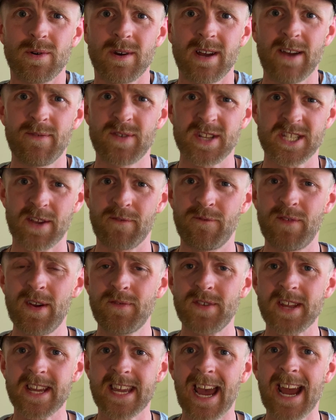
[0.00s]
if it's a
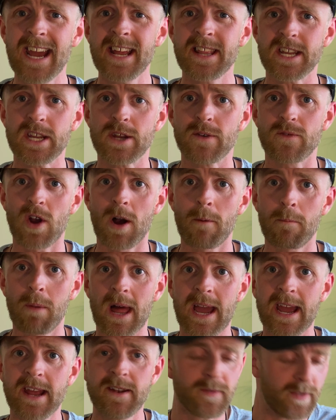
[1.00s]
50k that you've got
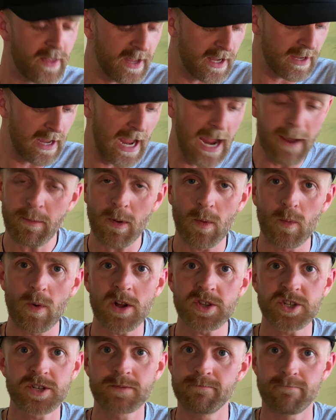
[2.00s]
planned, the Apple
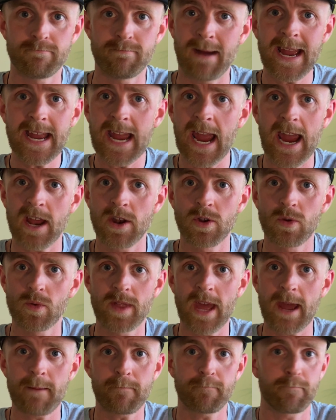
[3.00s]
Watch may handle
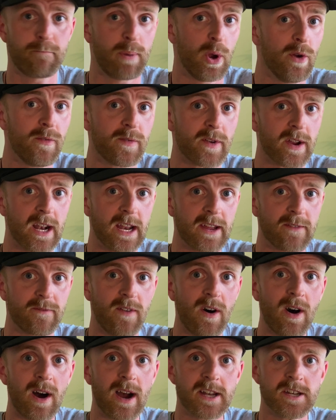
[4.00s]
that perfectly
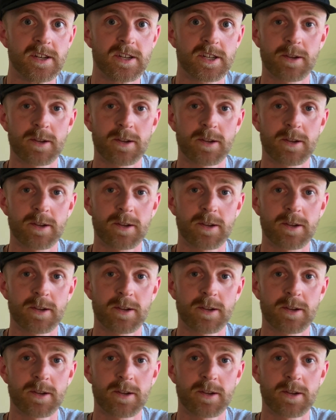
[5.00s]
fine,